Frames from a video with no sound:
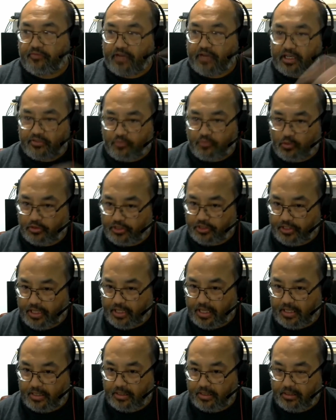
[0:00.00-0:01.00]
Fast forward
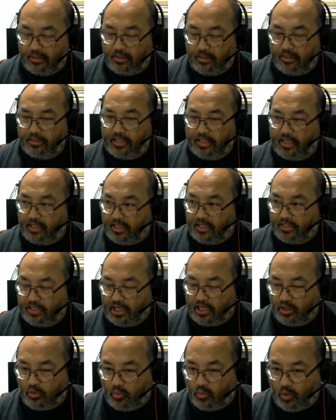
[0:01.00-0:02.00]
today, that is
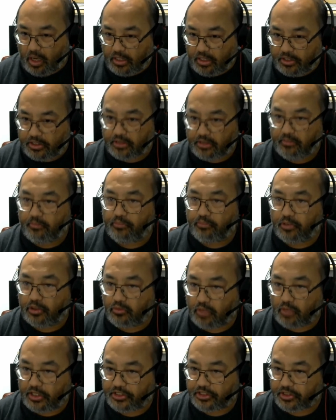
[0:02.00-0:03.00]
a quantum
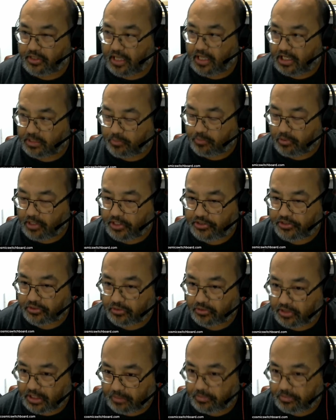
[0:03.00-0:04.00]
progression
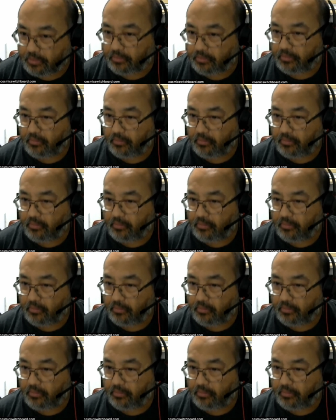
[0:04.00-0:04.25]
exponential leap,